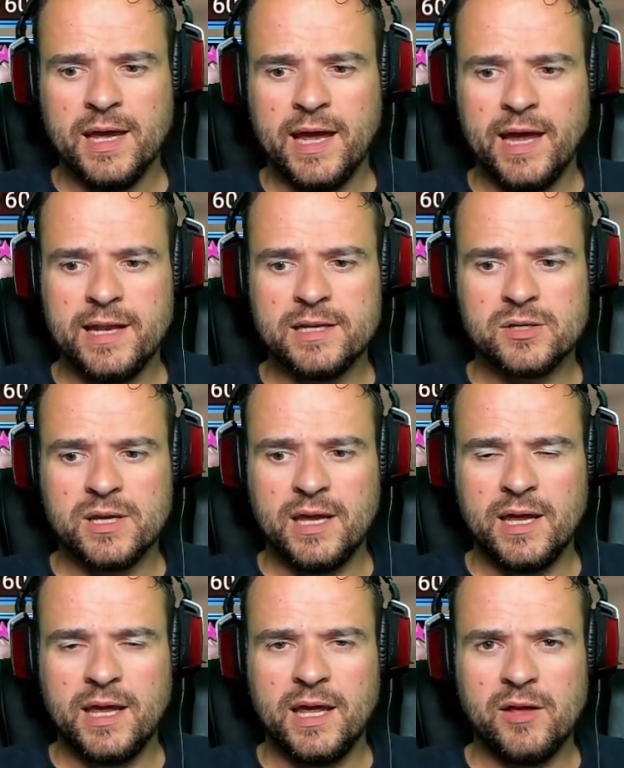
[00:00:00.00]
And
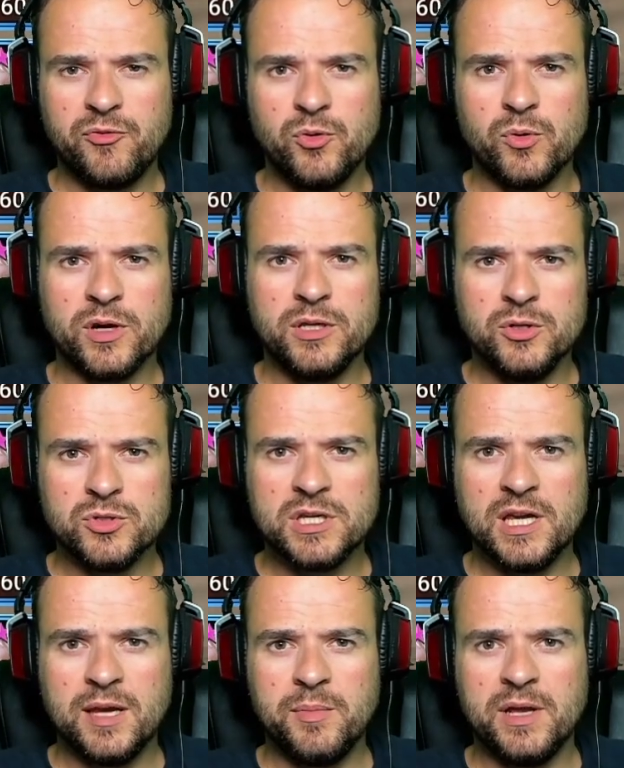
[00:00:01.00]
if you are
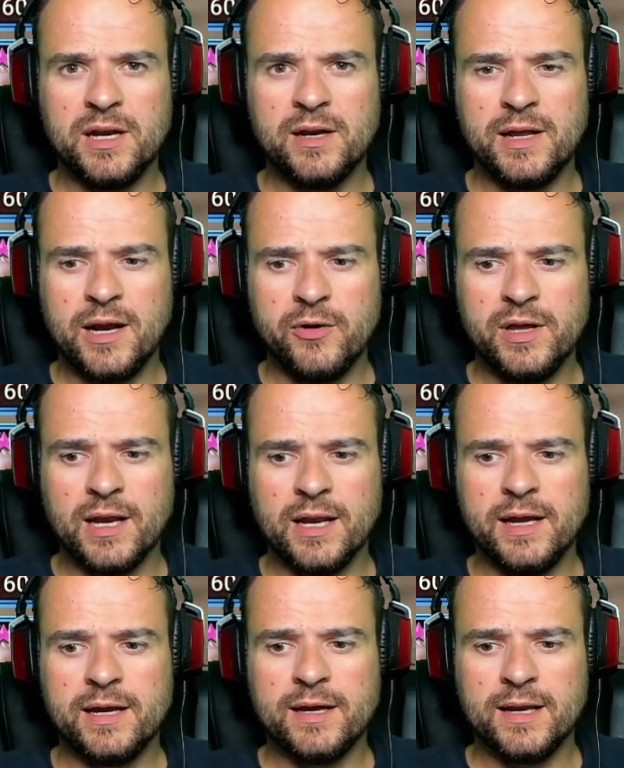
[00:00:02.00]
using him in an area
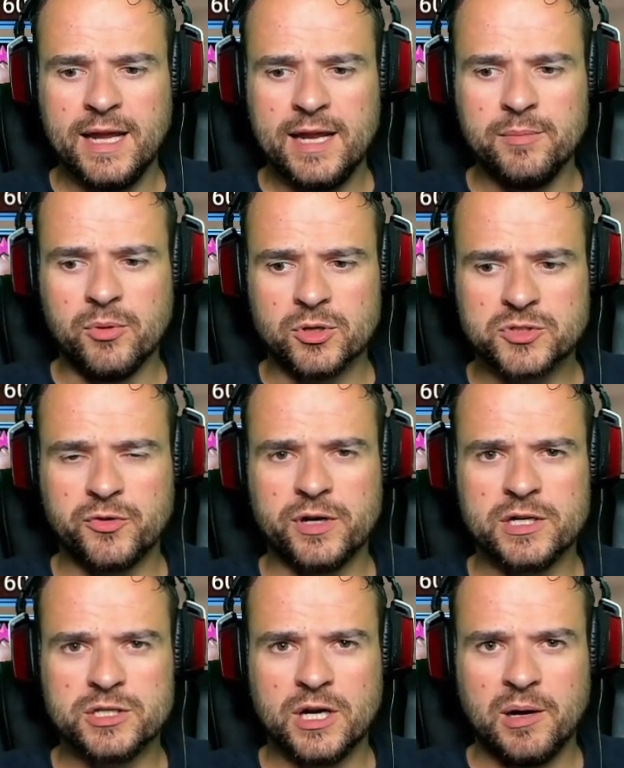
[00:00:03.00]
like Clan Boss, for
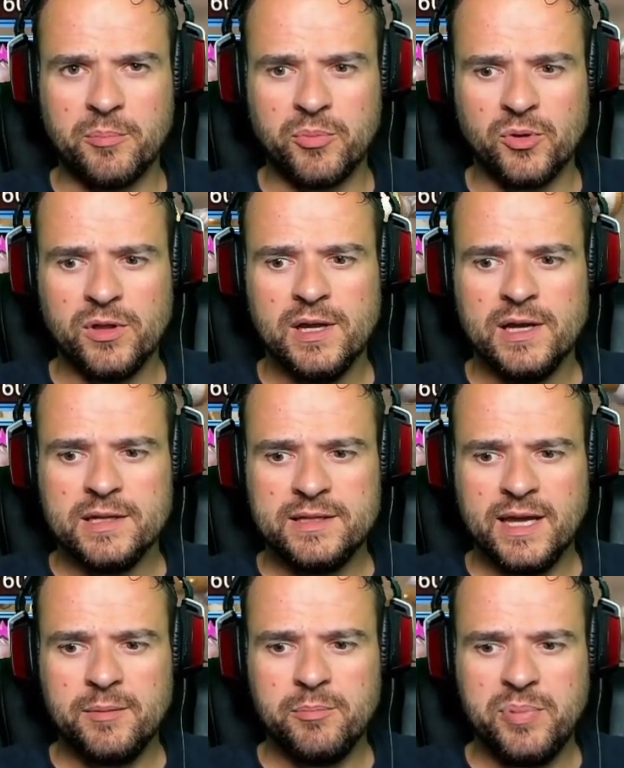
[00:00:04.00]
example,
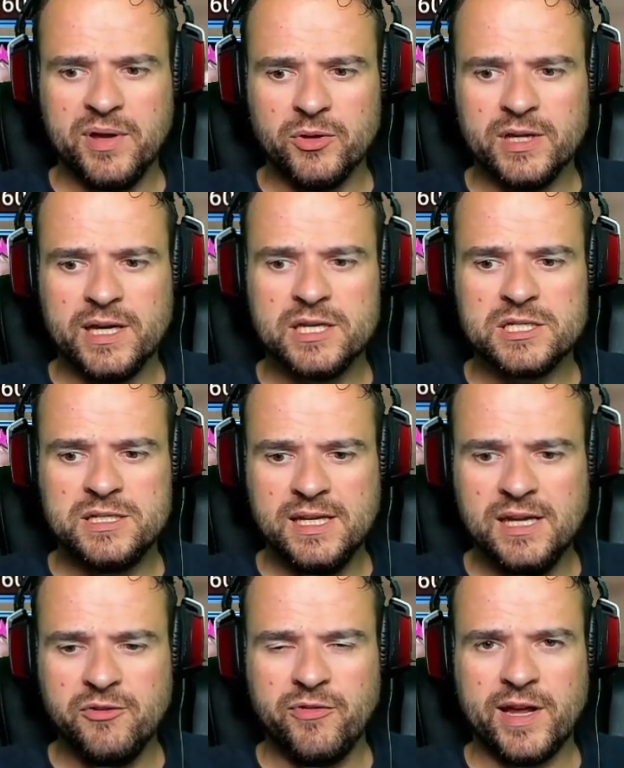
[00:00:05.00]
then building his
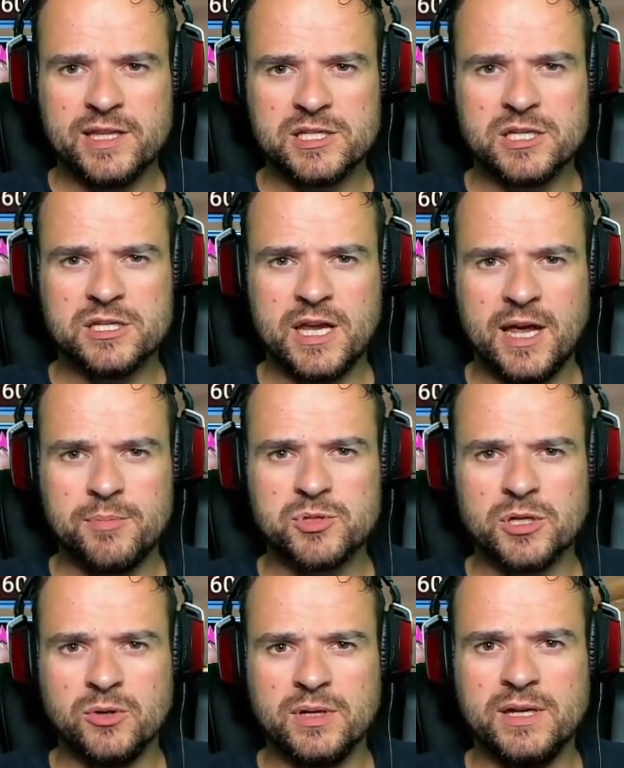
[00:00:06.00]
defense is
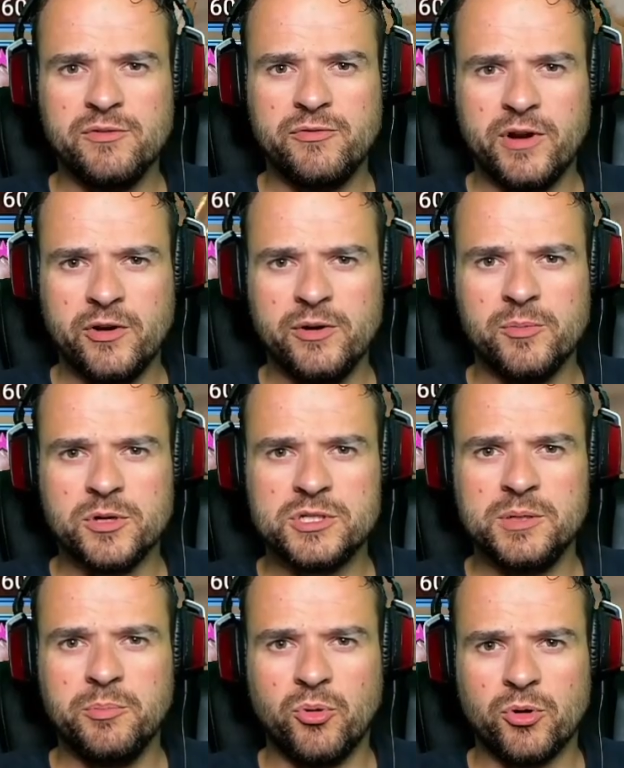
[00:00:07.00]
absolutely very
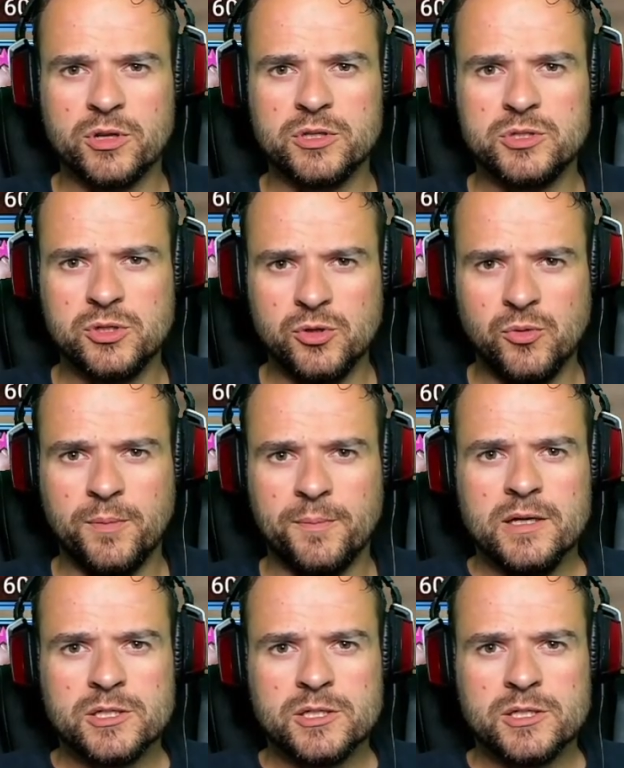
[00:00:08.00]
much important too.